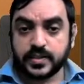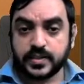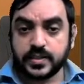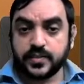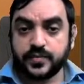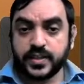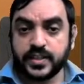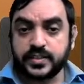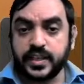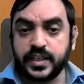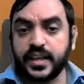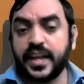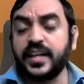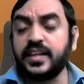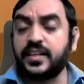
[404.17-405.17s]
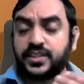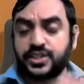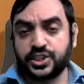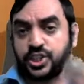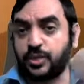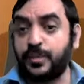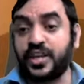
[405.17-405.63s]
We say A
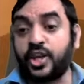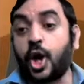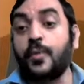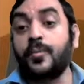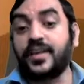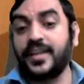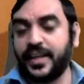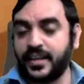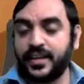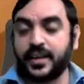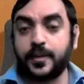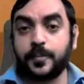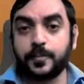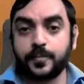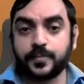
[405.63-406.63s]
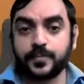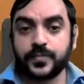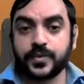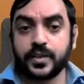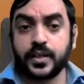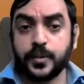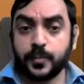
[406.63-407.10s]
intersection B, common area.
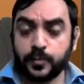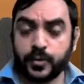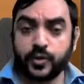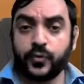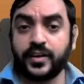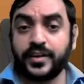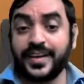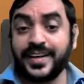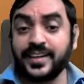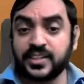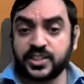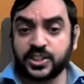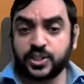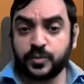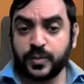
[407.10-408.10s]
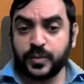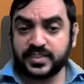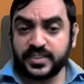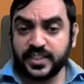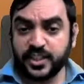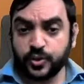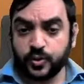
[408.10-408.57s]
But when A intersection B is
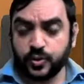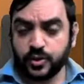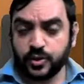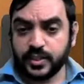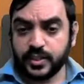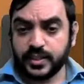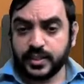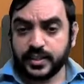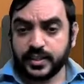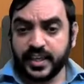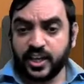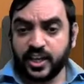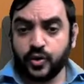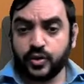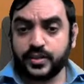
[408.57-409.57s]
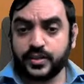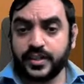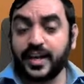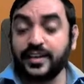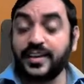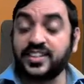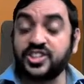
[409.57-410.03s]
0, they
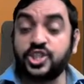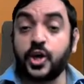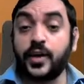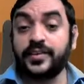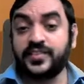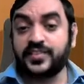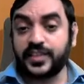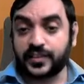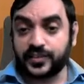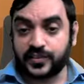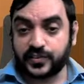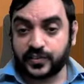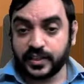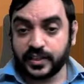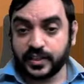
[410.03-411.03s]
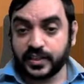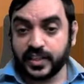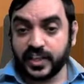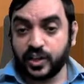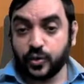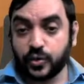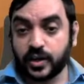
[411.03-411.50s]
are disjoint sets. They
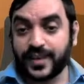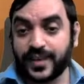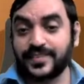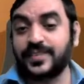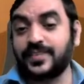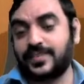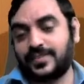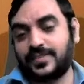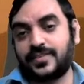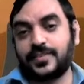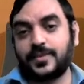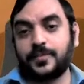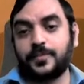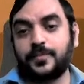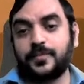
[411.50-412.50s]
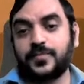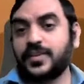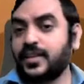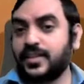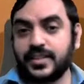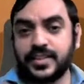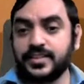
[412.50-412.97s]
look like this.
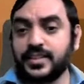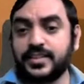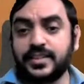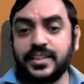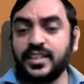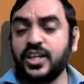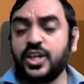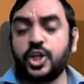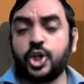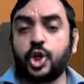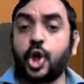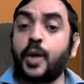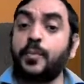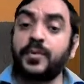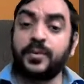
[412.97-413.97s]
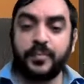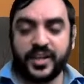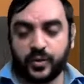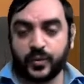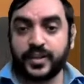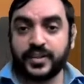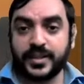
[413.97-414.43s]
There is nothing common
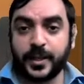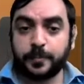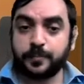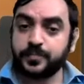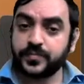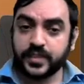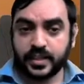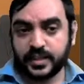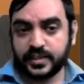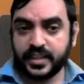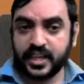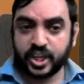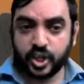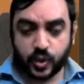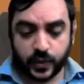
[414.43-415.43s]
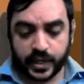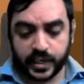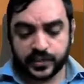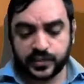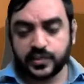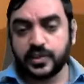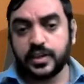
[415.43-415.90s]
between them. They are called
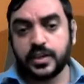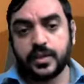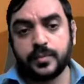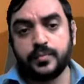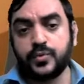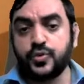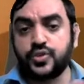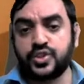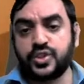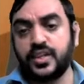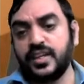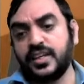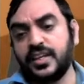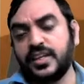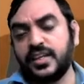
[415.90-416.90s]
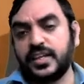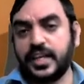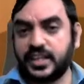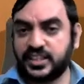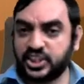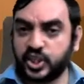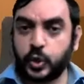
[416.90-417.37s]
as mutually
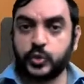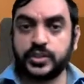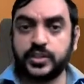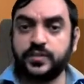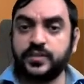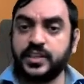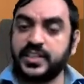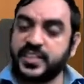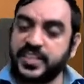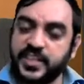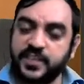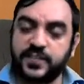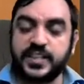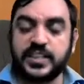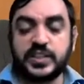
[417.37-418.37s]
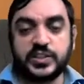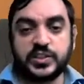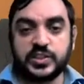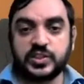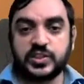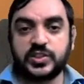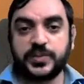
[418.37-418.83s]
exclusive
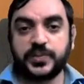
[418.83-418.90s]
events.